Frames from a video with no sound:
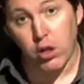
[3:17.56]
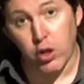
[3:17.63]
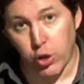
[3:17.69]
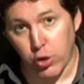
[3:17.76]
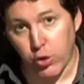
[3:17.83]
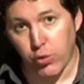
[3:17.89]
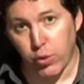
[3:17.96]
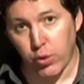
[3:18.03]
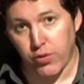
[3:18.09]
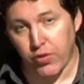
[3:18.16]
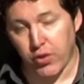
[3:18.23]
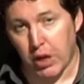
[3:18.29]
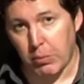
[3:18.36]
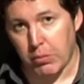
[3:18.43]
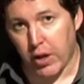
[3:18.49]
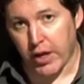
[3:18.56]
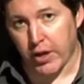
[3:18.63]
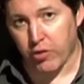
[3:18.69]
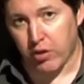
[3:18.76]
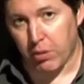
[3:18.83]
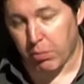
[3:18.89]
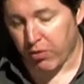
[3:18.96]
Good rule of thumb, like I
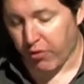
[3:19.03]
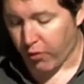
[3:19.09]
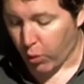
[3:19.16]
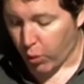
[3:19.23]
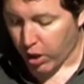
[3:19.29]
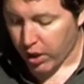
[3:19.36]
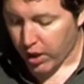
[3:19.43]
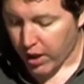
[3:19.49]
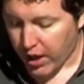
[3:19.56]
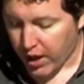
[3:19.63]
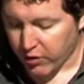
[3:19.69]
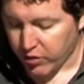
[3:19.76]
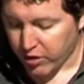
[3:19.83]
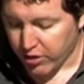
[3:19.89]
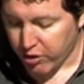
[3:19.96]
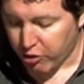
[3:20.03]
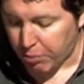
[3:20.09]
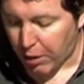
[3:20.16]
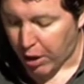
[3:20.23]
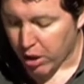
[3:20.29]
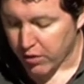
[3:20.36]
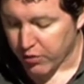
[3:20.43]
said before, is that this
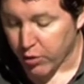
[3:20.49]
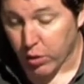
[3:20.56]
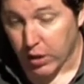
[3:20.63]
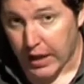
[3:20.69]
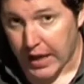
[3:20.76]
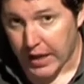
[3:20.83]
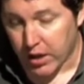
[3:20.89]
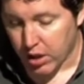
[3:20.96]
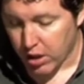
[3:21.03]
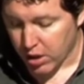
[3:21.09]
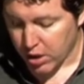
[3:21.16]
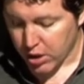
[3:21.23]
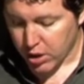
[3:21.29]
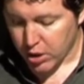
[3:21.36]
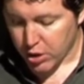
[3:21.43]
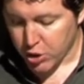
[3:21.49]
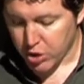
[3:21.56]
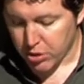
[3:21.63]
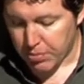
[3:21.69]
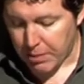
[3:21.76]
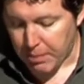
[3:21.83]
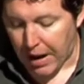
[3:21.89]
part of your leg
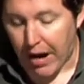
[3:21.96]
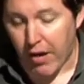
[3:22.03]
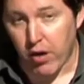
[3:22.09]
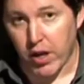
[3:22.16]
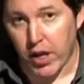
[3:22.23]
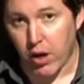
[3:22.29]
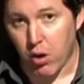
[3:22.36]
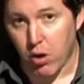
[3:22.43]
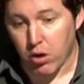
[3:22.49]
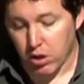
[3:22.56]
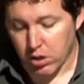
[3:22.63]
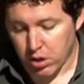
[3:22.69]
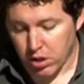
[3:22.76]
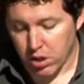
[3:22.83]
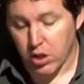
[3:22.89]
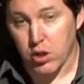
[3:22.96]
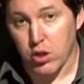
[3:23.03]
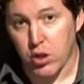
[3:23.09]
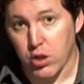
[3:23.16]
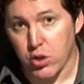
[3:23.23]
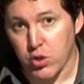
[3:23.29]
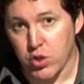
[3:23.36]
should be parallel
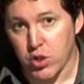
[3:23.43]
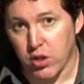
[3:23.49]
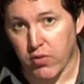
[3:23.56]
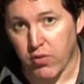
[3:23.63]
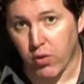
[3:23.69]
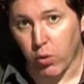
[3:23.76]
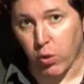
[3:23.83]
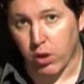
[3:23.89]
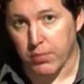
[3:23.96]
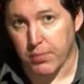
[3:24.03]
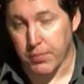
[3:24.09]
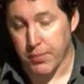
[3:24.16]
to the floor.